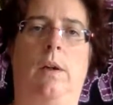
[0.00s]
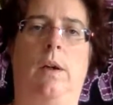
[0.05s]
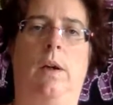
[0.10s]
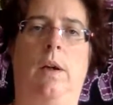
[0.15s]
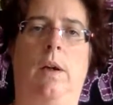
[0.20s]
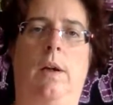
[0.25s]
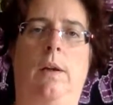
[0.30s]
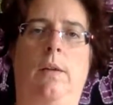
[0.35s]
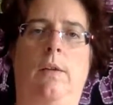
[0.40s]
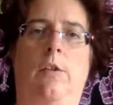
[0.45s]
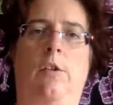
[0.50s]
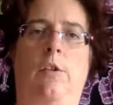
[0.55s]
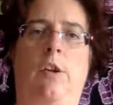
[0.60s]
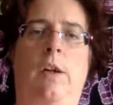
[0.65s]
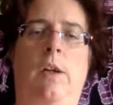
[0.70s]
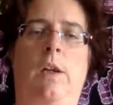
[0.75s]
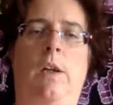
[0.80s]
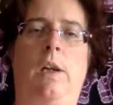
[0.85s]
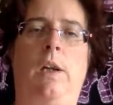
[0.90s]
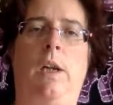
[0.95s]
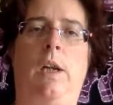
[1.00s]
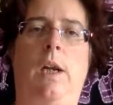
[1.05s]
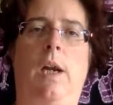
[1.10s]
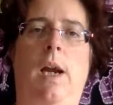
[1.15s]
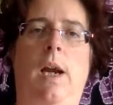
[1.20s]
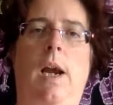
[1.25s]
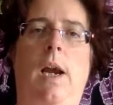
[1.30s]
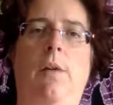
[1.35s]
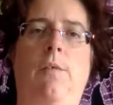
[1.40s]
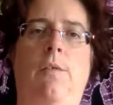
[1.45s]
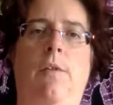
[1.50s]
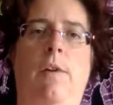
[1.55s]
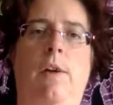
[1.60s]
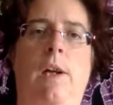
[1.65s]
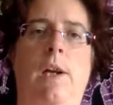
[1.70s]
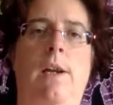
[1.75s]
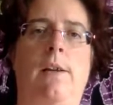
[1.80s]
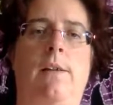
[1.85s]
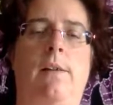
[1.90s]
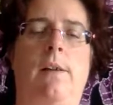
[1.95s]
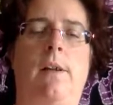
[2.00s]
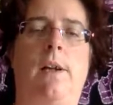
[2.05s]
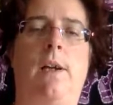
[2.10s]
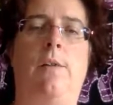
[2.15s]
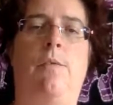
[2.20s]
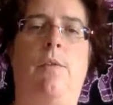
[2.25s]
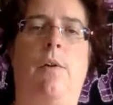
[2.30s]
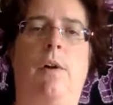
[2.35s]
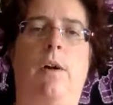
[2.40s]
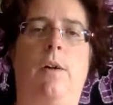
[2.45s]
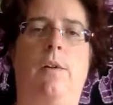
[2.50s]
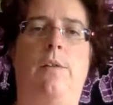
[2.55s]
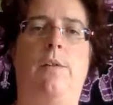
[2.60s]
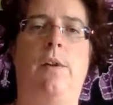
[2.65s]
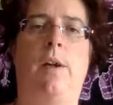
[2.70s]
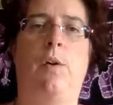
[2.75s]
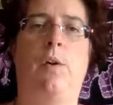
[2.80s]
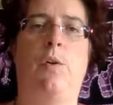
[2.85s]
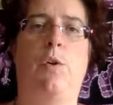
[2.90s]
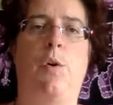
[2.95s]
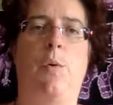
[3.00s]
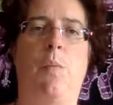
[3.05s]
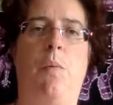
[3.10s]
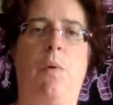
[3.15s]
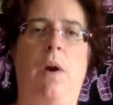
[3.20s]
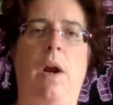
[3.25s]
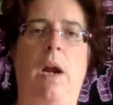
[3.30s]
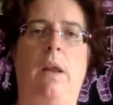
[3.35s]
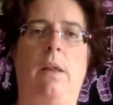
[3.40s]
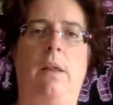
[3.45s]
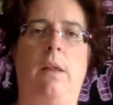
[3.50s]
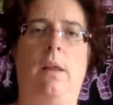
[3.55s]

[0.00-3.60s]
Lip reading: and gently, effortlessly focusing on your breath.